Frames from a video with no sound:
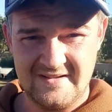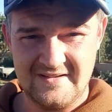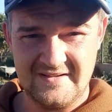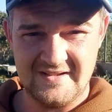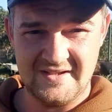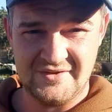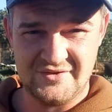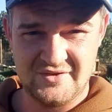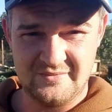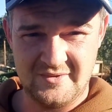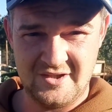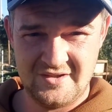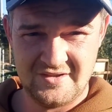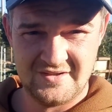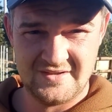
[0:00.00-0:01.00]
this
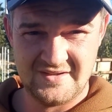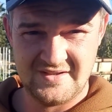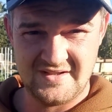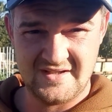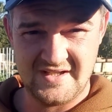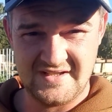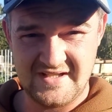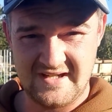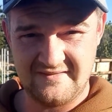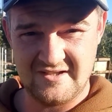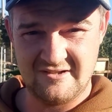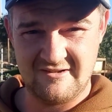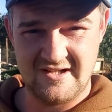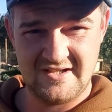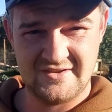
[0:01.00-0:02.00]
summer this
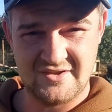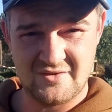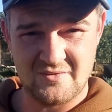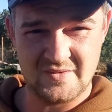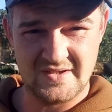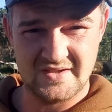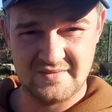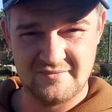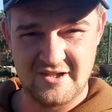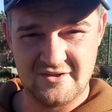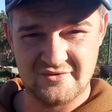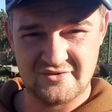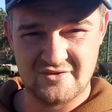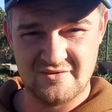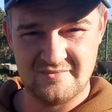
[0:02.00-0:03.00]
area here. So when the
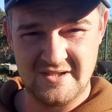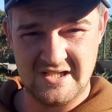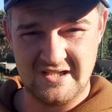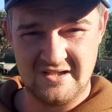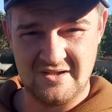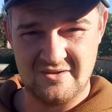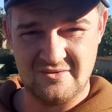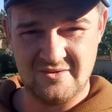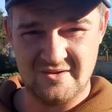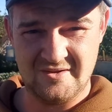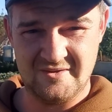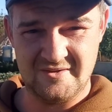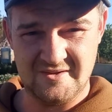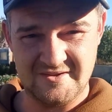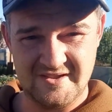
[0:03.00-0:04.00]
sprouts come out,
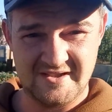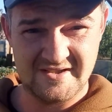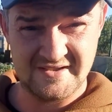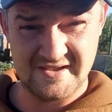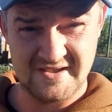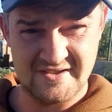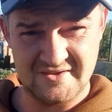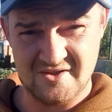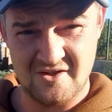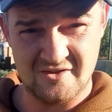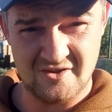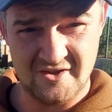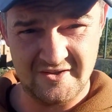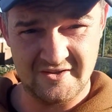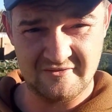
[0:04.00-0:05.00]
and as you can see, there's not a
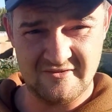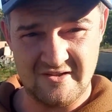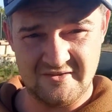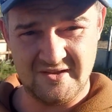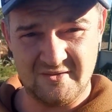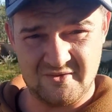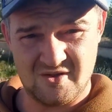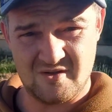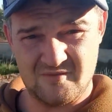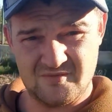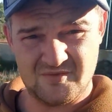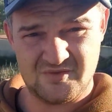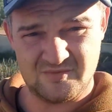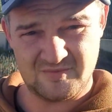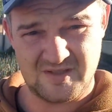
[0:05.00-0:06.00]
lot in the ground here. We've got
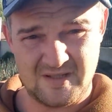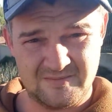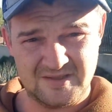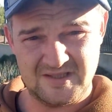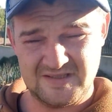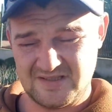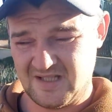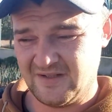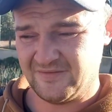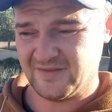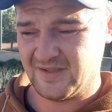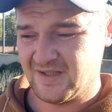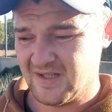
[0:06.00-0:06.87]
some cabbages left,